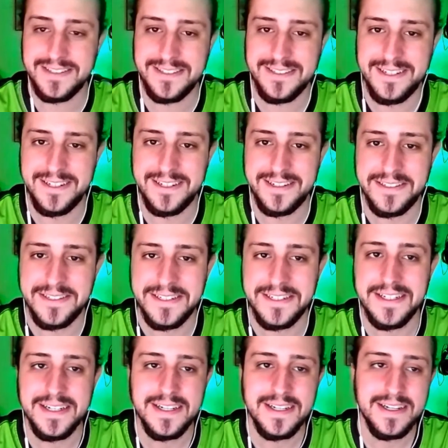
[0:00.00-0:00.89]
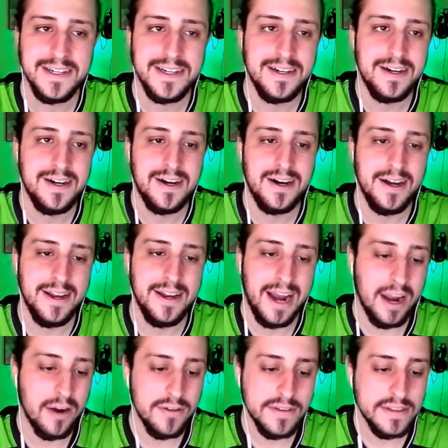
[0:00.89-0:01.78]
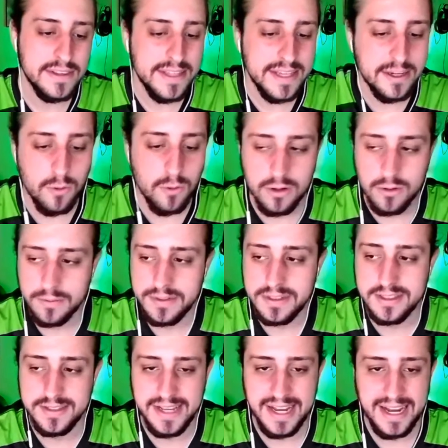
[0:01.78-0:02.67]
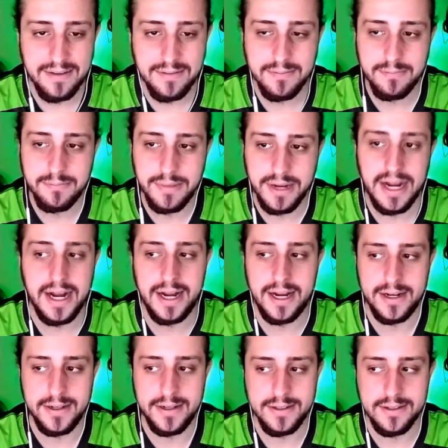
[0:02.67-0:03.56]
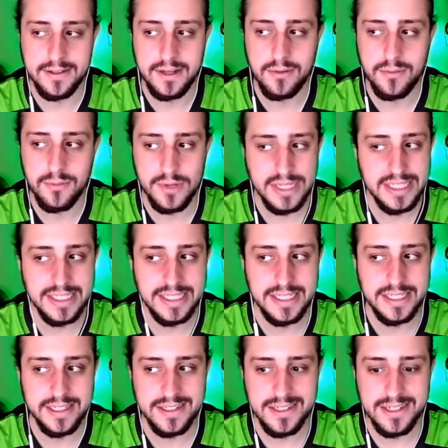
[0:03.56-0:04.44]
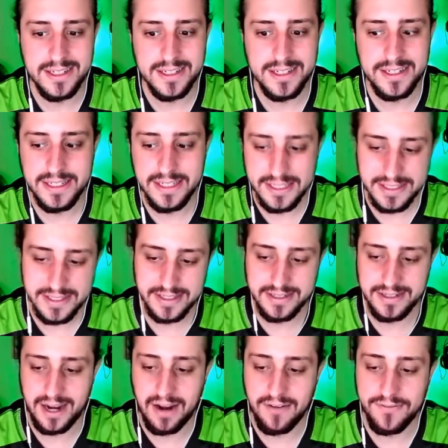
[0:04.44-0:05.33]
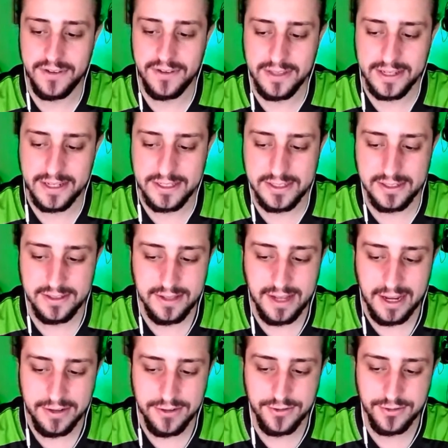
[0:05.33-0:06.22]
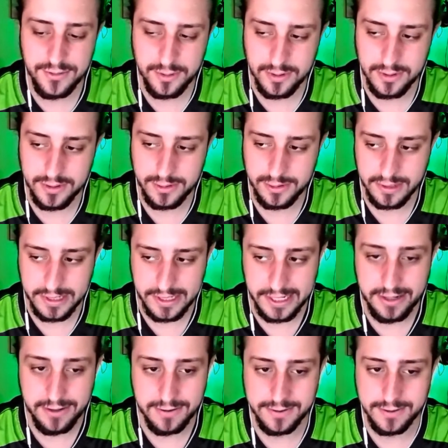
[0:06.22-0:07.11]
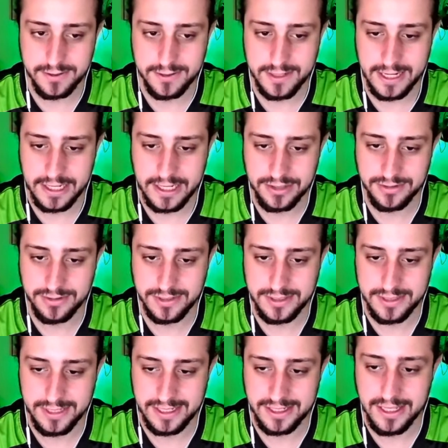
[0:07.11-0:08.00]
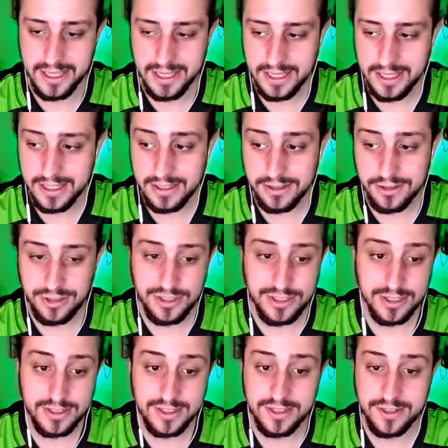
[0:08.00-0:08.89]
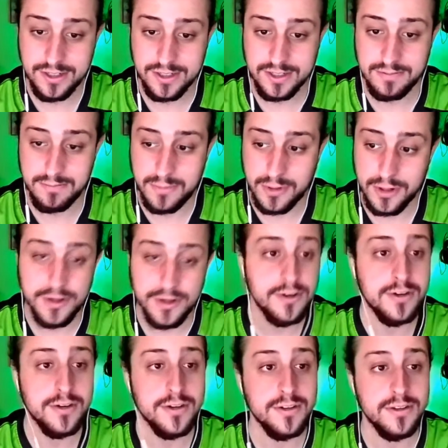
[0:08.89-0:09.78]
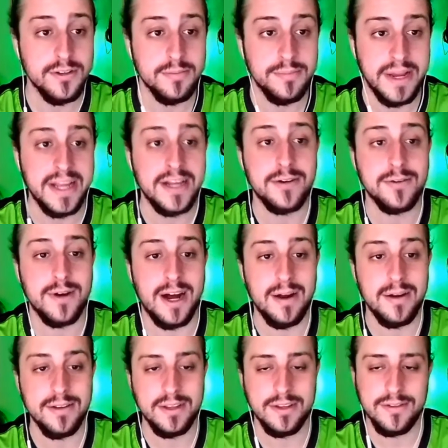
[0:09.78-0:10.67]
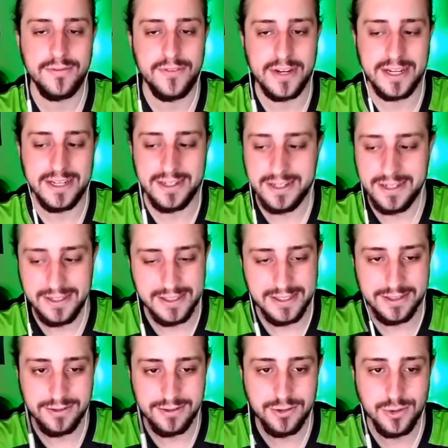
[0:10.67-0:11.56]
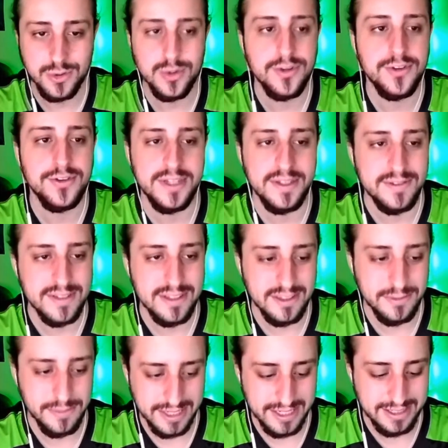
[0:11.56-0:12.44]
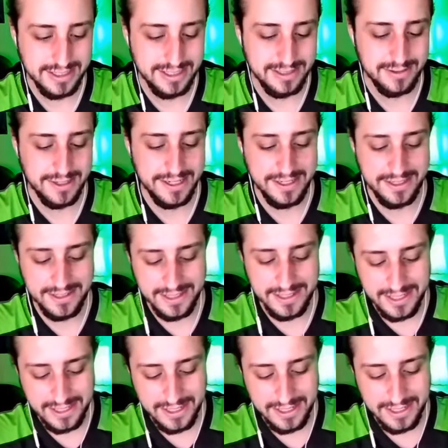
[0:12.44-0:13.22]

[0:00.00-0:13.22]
Yeah. And I would think Wonder Woman's that bad. It really isn't. I feel like it's a lot truer to her character, actually. Like, she doesn't just murder the bank the jewel thieves at the beginning, right?